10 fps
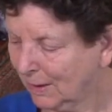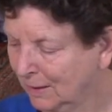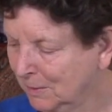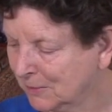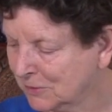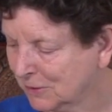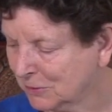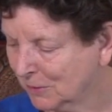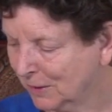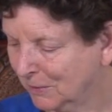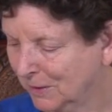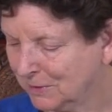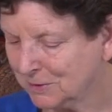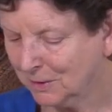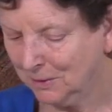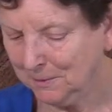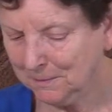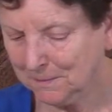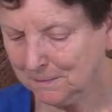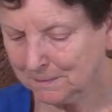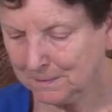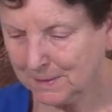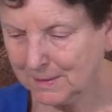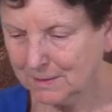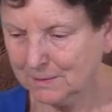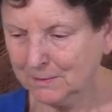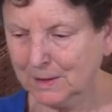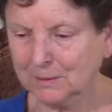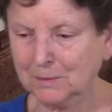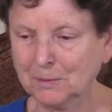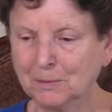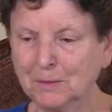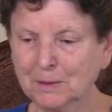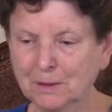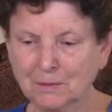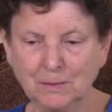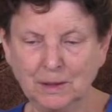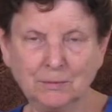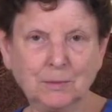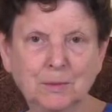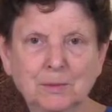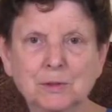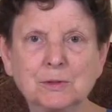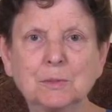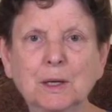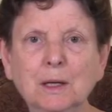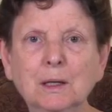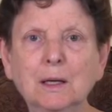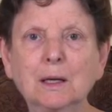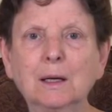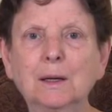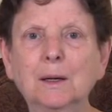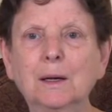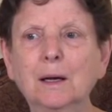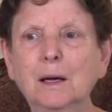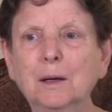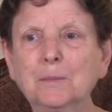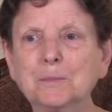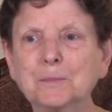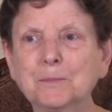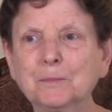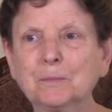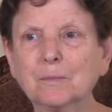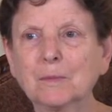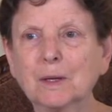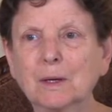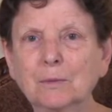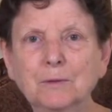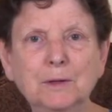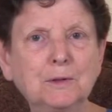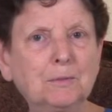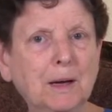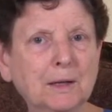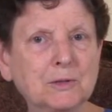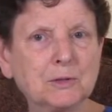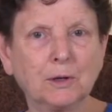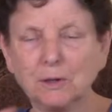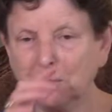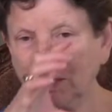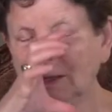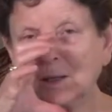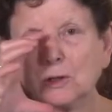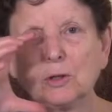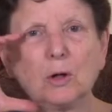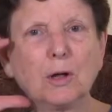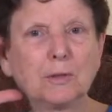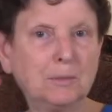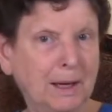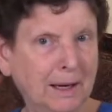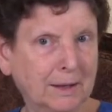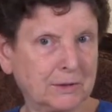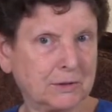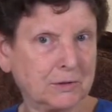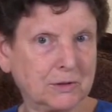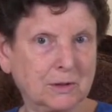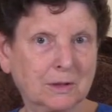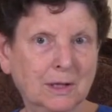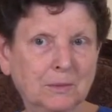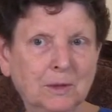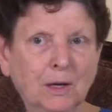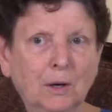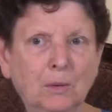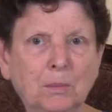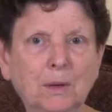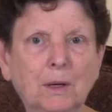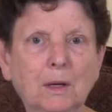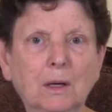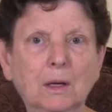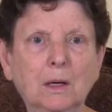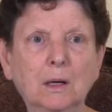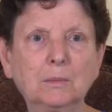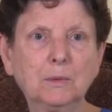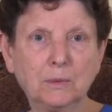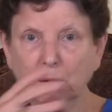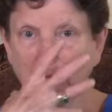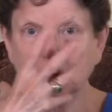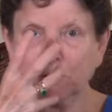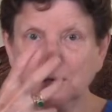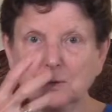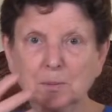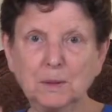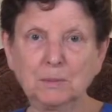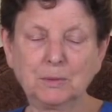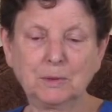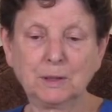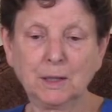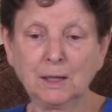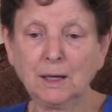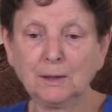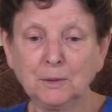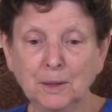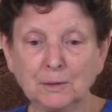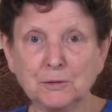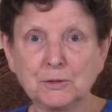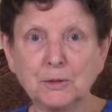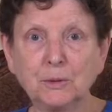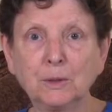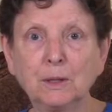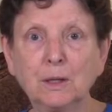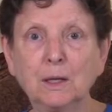And about 6 or 8 weeks ago, whenever we were just beginning, a friend of mine started making cloth masks that would help, help protect people. And I know how to sew, and